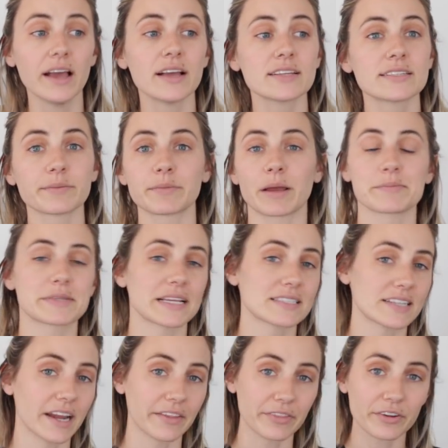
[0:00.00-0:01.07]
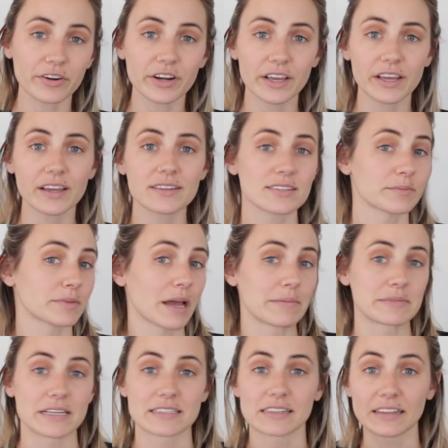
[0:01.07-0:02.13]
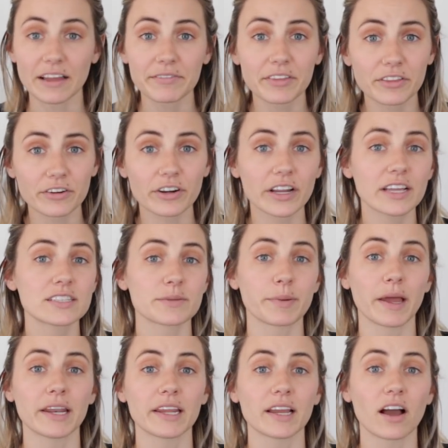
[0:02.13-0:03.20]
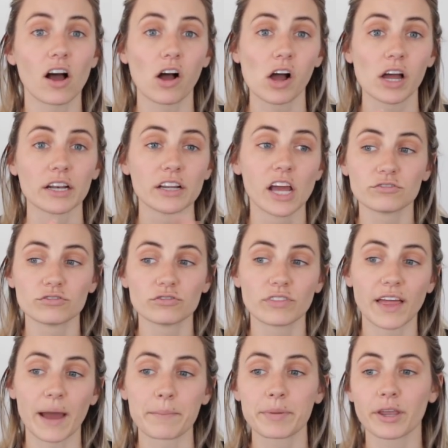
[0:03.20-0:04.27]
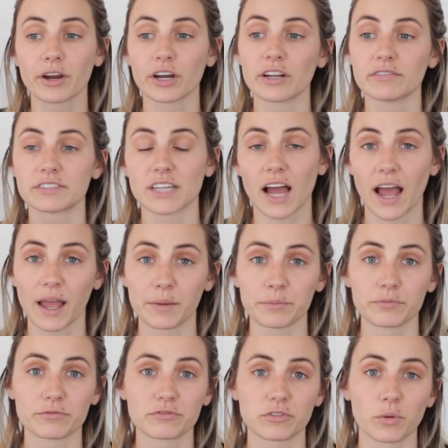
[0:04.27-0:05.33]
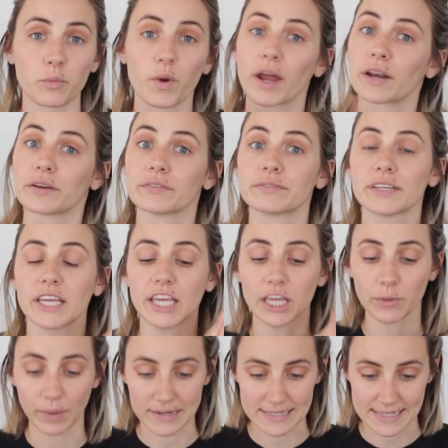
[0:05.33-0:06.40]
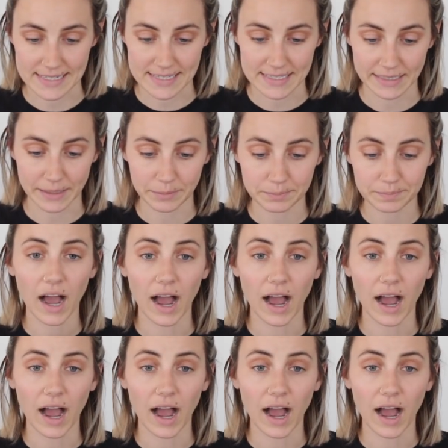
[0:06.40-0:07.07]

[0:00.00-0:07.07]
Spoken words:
Sometimes that's 9:30, sometimes that's 11:30, depending on that period of time from when he went to sleep.